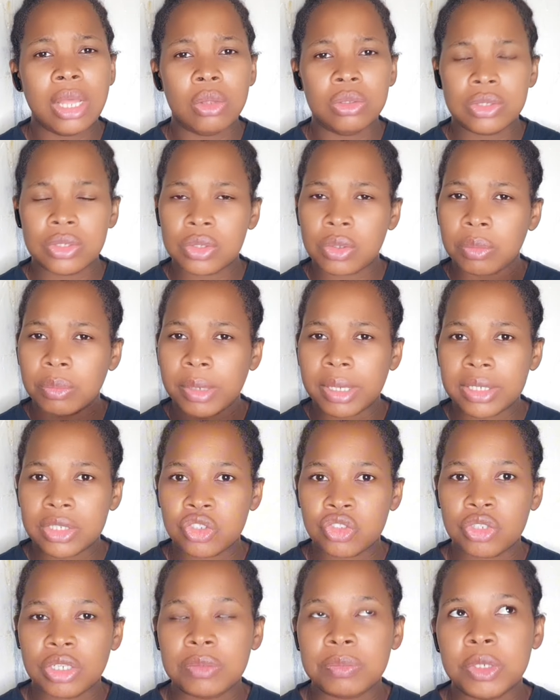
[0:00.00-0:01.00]
out some hair
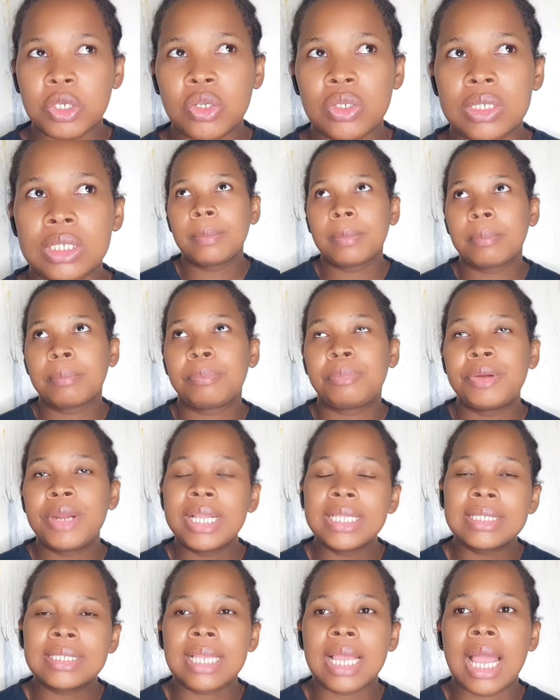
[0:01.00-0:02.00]
strands, because
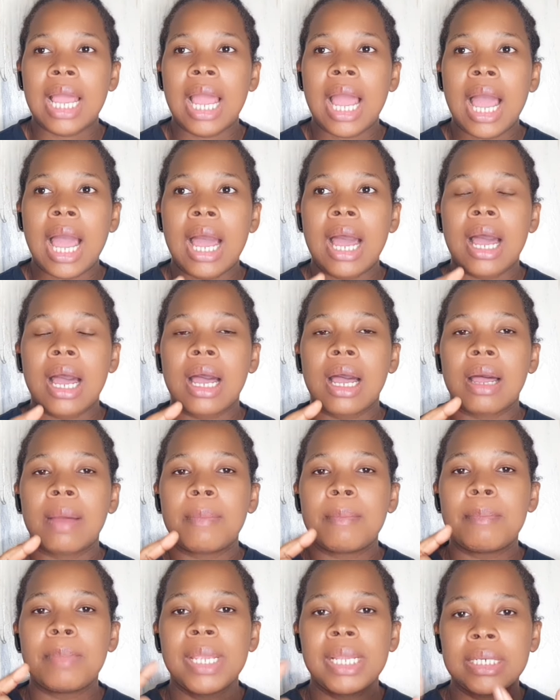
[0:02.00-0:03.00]
braids are
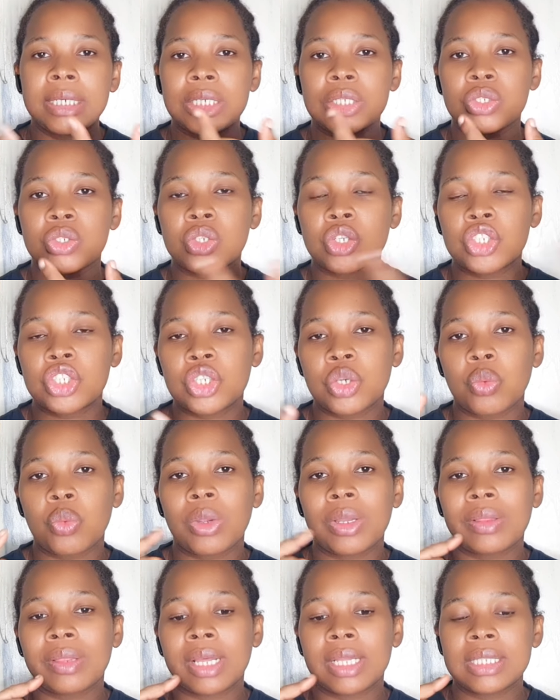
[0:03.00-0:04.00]
made in such a
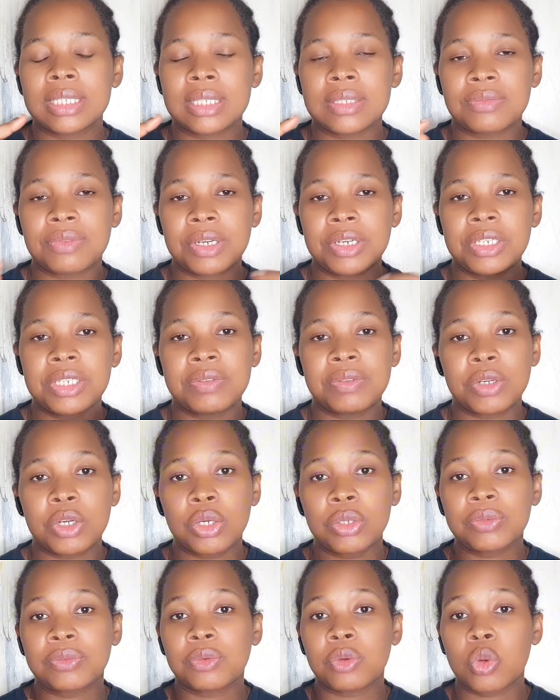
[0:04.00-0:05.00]
way that it's very
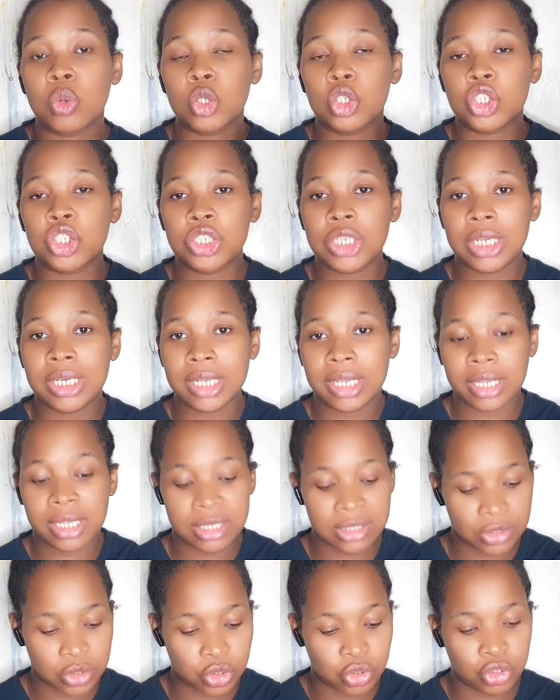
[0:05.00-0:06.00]
difficult for shed
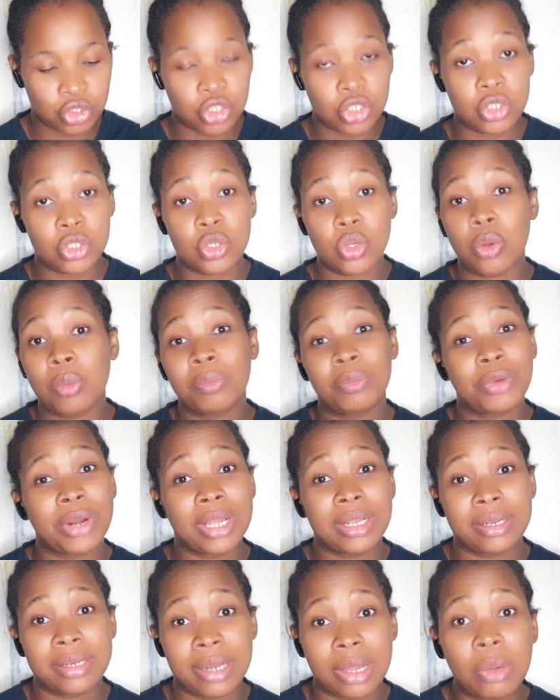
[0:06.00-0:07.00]
hairs to just come
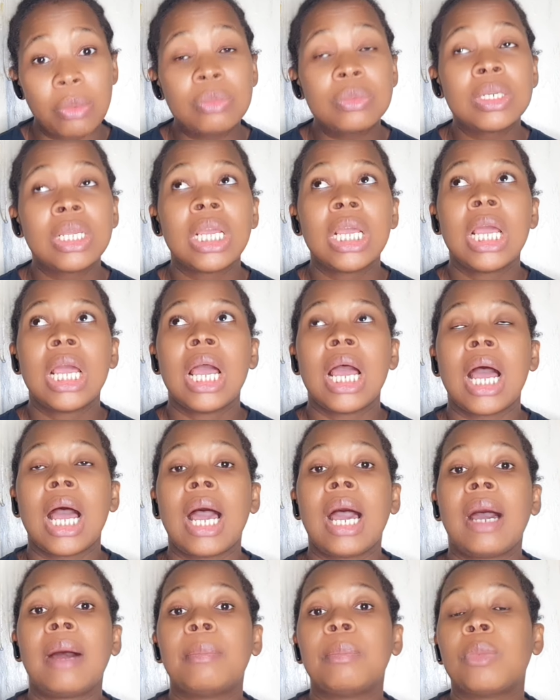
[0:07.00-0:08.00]
right down
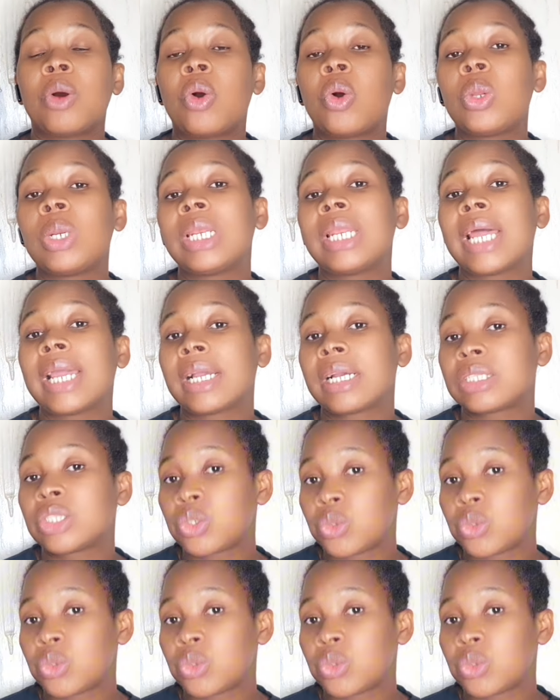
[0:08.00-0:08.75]
on like